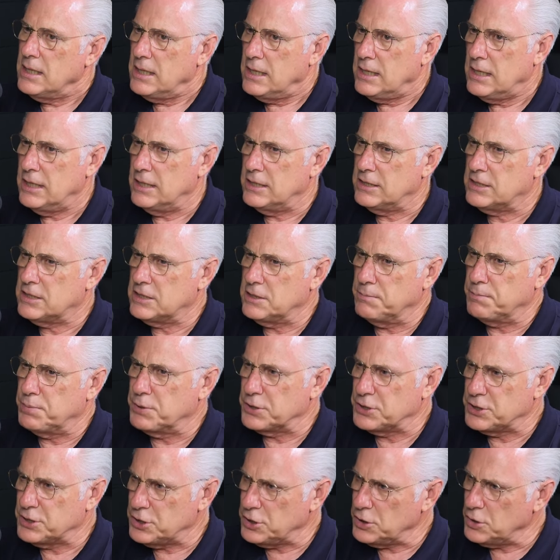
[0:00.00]
is to
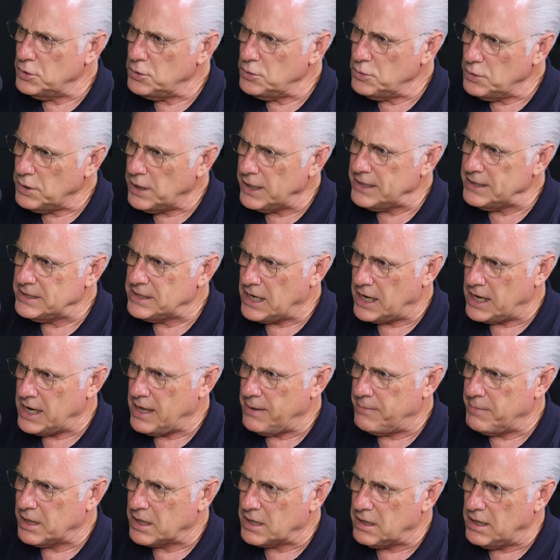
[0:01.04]
pursue a
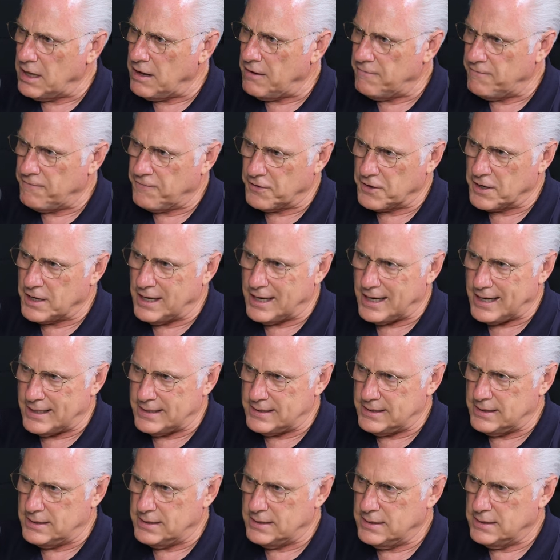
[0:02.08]
dynamic love for
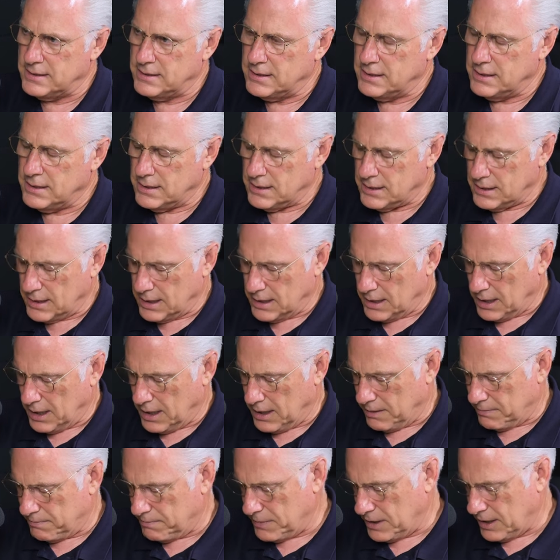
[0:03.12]
God.
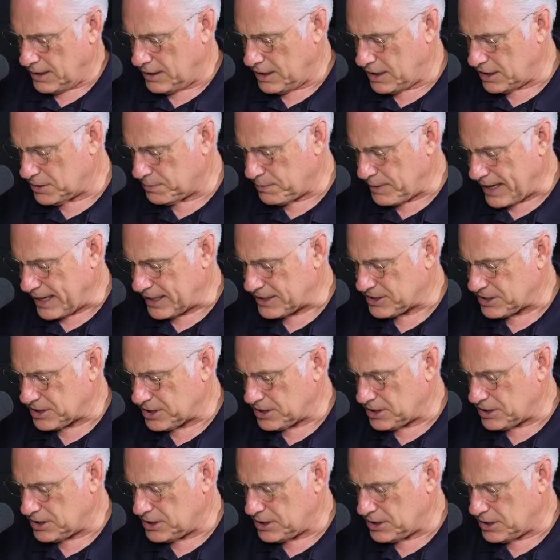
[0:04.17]
Um, in this
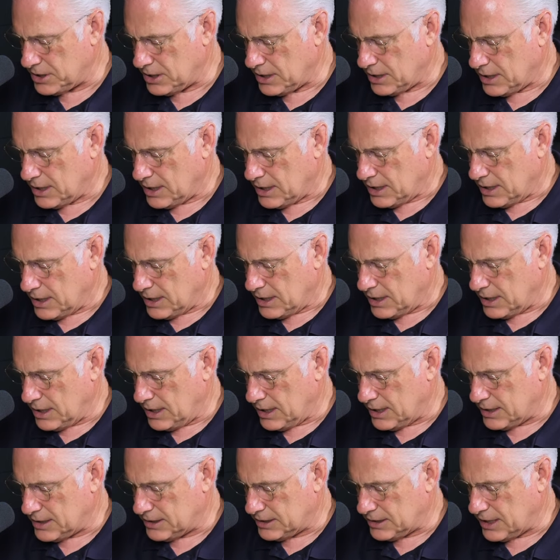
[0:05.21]
passage,
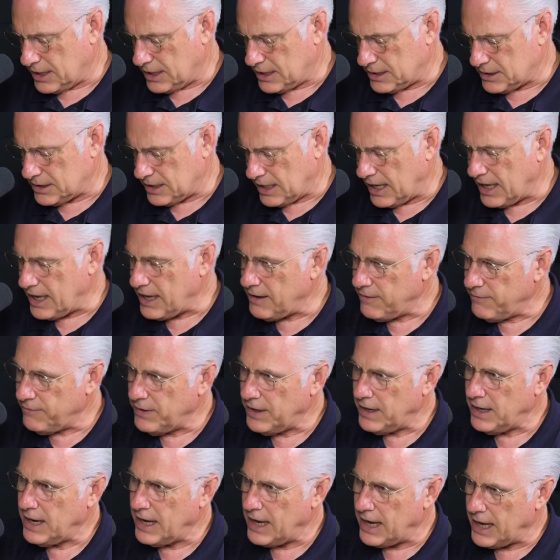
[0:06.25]
it says,
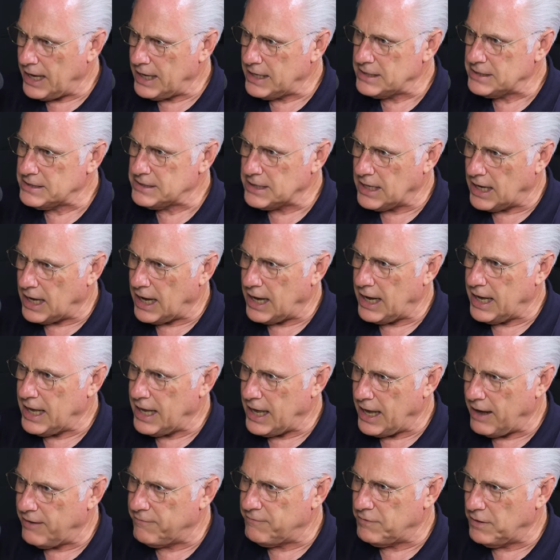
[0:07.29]
Even as I
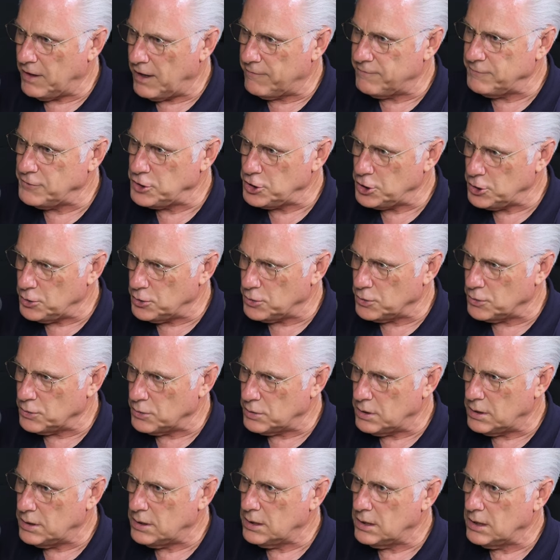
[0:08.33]
have loved
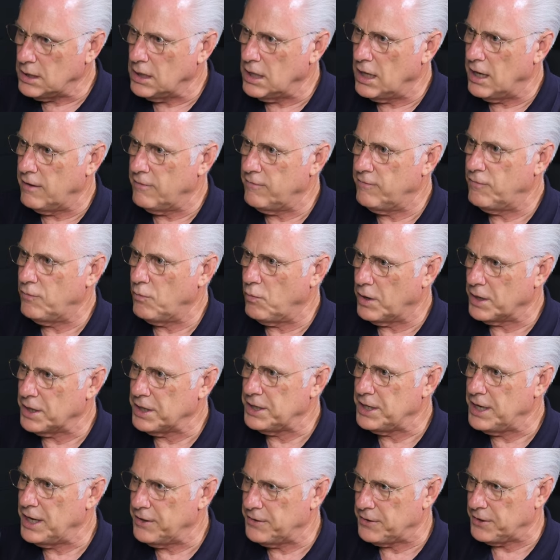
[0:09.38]
you, love one
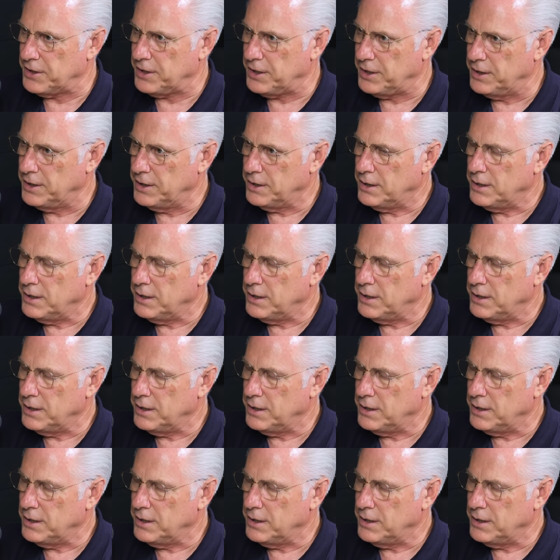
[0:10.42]
another.